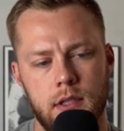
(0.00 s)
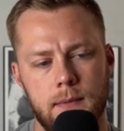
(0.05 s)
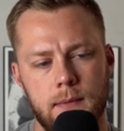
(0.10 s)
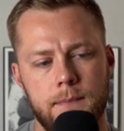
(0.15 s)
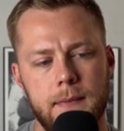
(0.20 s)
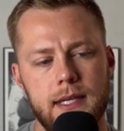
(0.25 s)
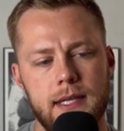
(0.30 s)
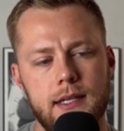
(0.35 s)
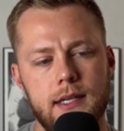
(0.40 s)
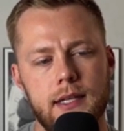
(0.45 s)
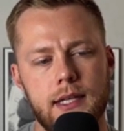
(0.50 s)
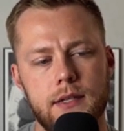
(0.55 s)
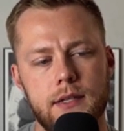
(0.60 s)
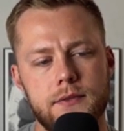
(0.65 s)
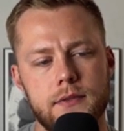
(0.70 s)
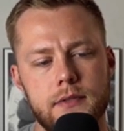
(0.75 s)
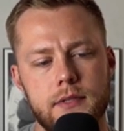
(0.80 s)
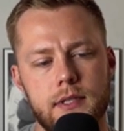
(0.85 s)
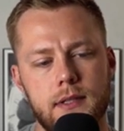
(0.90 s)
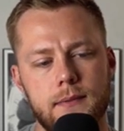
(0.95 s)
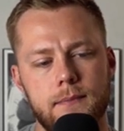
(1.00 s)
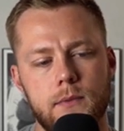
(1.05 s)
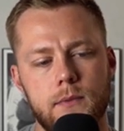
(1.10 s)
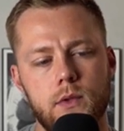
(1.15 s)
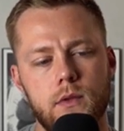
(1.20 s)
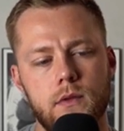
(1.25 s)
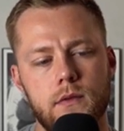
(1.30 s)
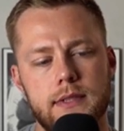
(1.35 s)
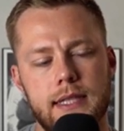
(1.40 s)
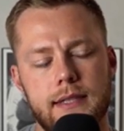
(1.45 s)
making interesting
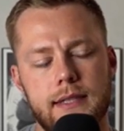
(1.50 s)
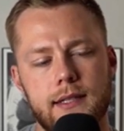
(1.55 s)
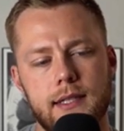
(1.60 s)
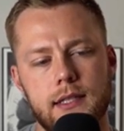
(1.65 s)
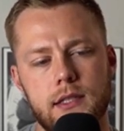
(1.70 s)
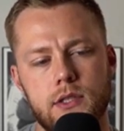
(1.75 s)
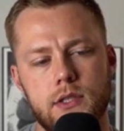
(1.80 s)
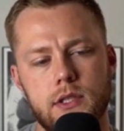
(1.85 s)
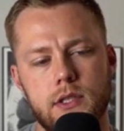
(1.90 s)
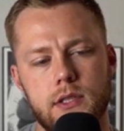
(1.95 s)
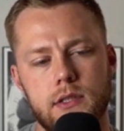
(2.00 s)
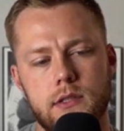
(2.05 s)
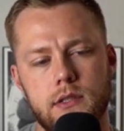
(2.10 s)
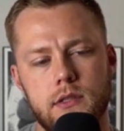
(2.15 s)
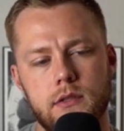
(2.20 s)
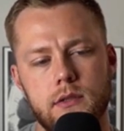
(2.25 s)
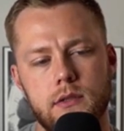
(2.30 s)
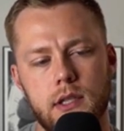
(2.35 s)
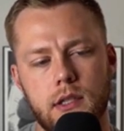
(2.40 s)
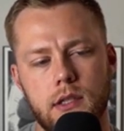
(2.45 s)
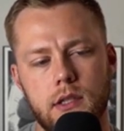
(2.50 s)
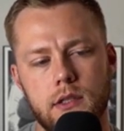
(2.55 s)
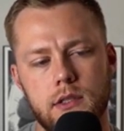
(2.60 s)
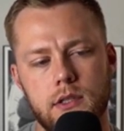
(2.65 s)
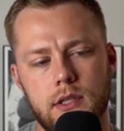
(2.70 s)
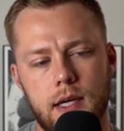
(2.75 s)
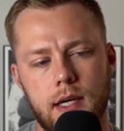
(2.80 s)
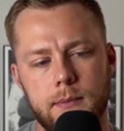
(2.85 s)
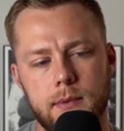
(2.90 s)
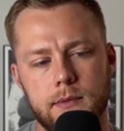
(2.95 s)
moves. I think she's doing a good
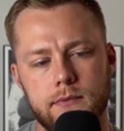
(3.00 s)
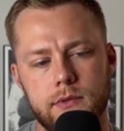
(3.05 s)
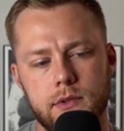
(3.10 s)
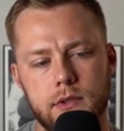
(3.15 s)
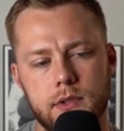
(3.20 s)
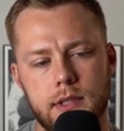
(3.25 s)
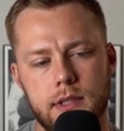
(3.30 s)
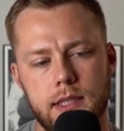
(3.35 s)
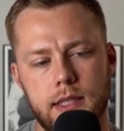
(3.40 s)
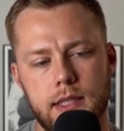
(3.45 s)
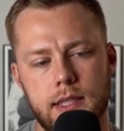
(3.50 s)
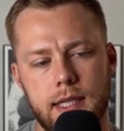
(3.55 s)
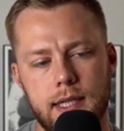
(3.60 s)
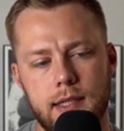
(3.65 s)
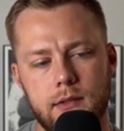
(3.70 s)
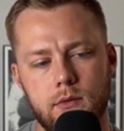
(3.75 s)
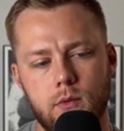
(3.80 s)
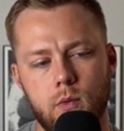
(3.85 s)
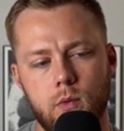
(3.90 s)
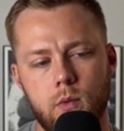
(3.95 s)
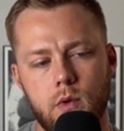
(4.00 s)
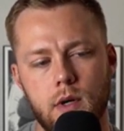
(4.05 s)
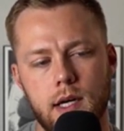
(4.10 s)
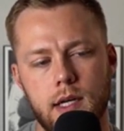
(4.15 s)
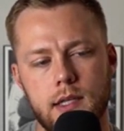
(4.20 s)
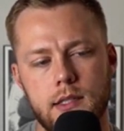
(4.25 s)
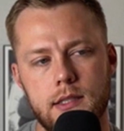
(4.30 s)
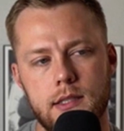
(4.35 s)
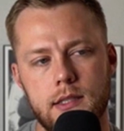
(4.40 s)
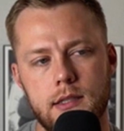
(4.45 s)
job of looking at
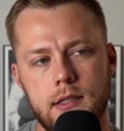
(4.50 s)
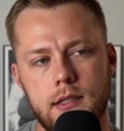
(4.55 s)
what